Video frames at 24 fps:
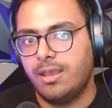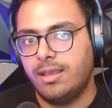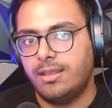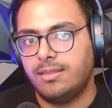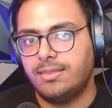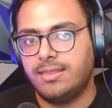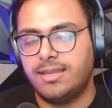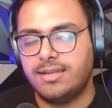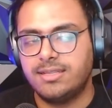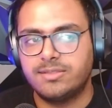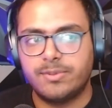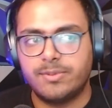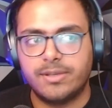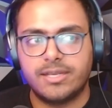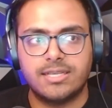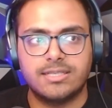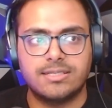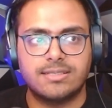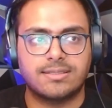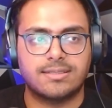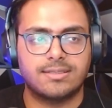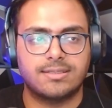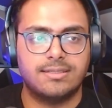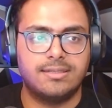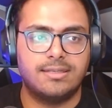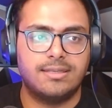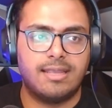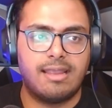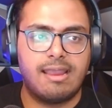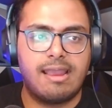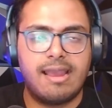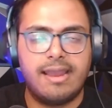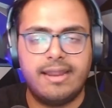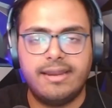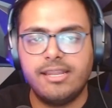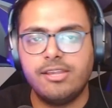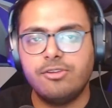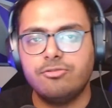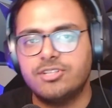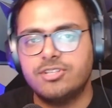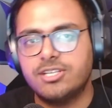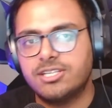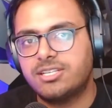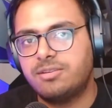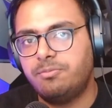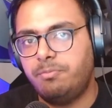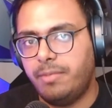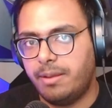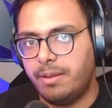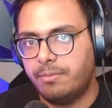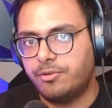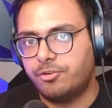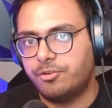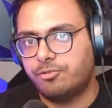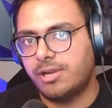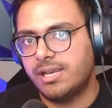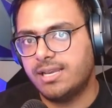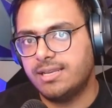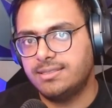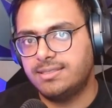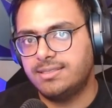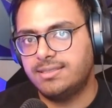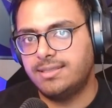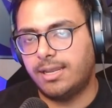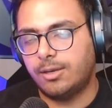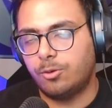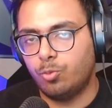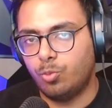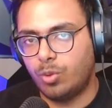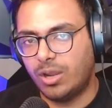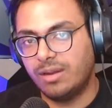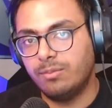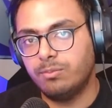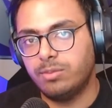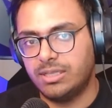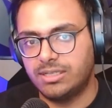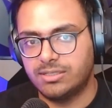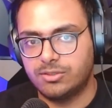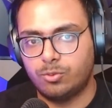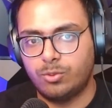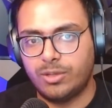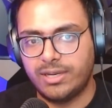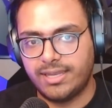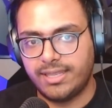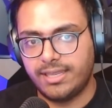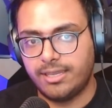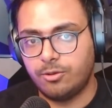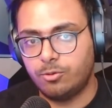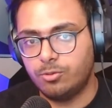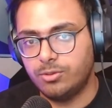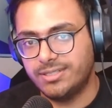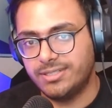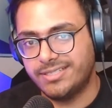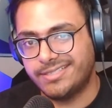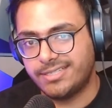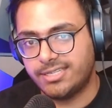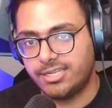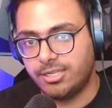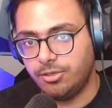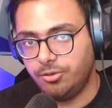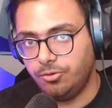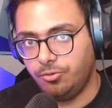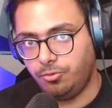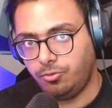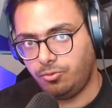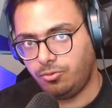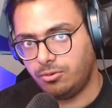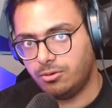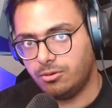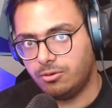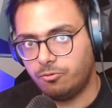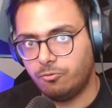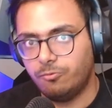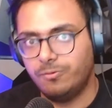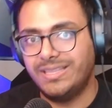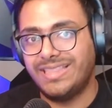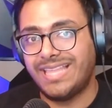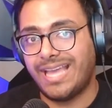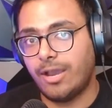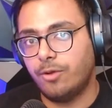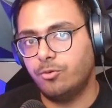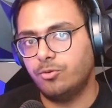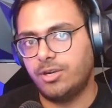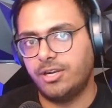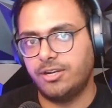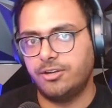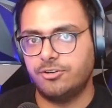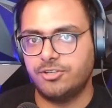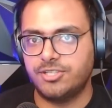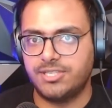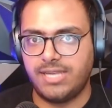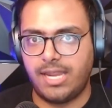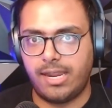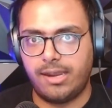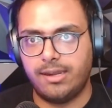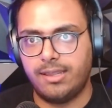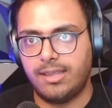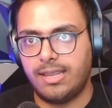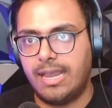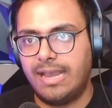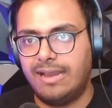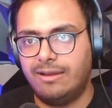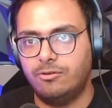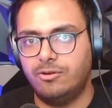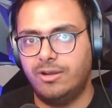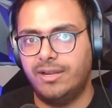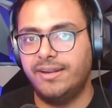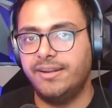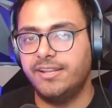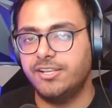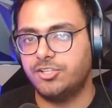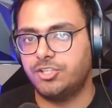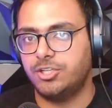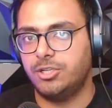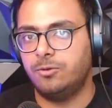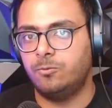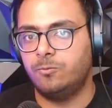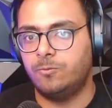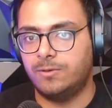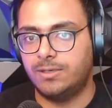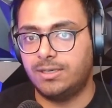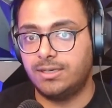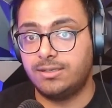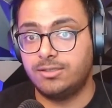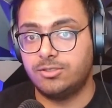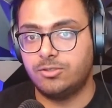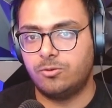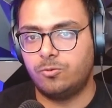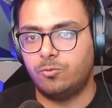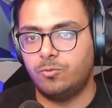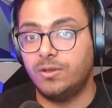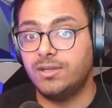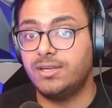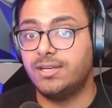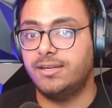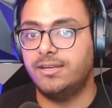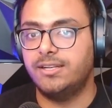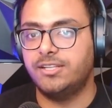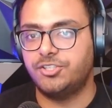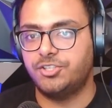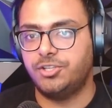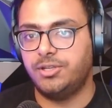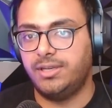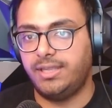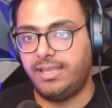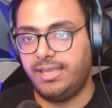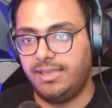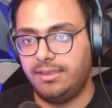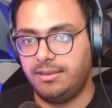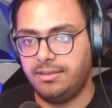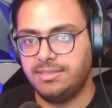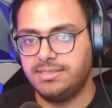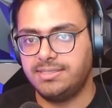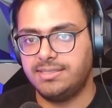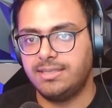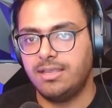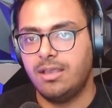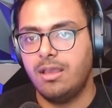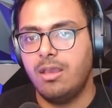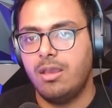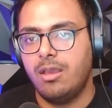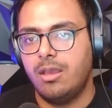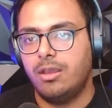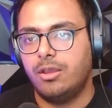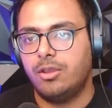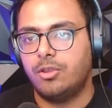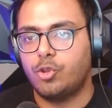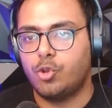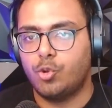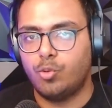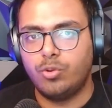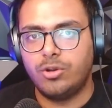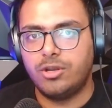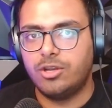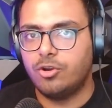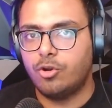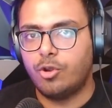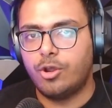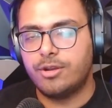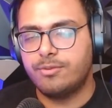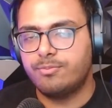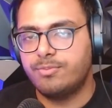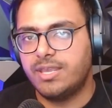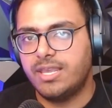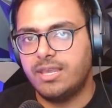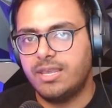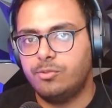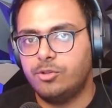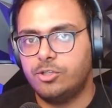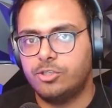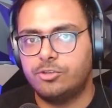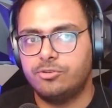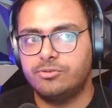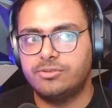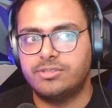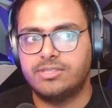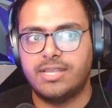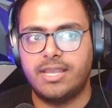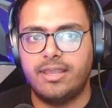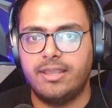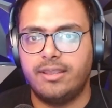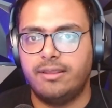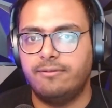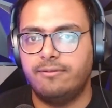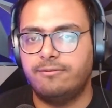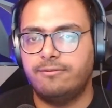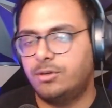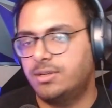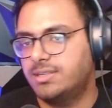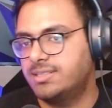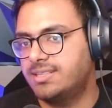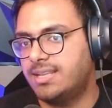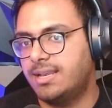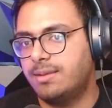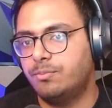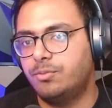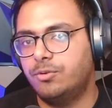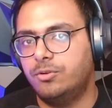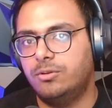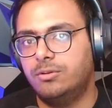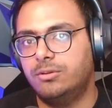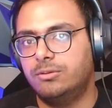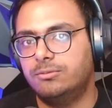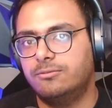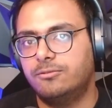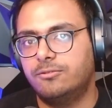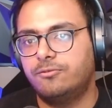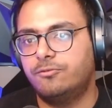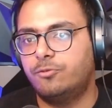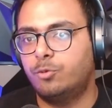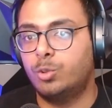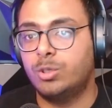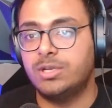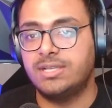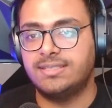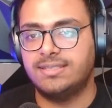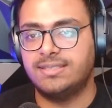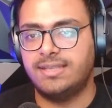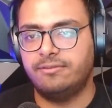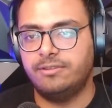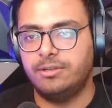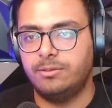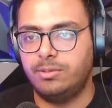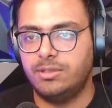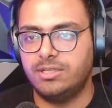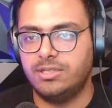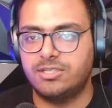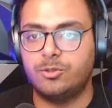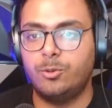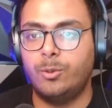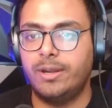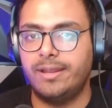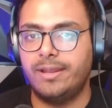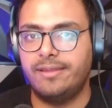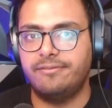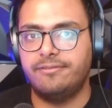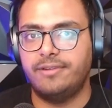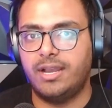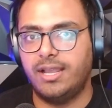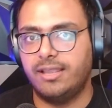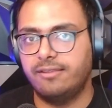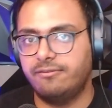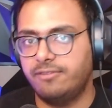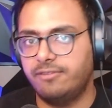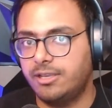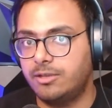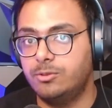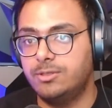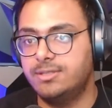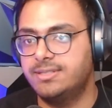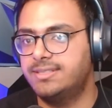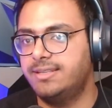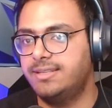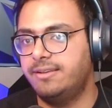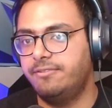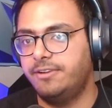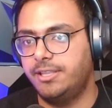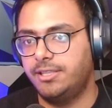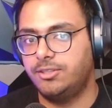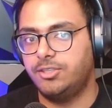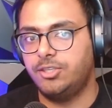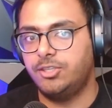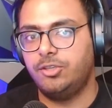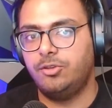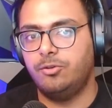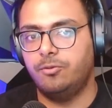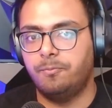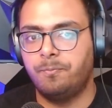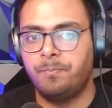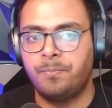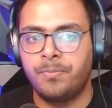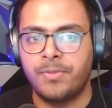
That is because had you just memorized that 1 + 1 = 2, without understanding how addition works or what addition is, you would not be able to say, for example, 47 + 25 = 72.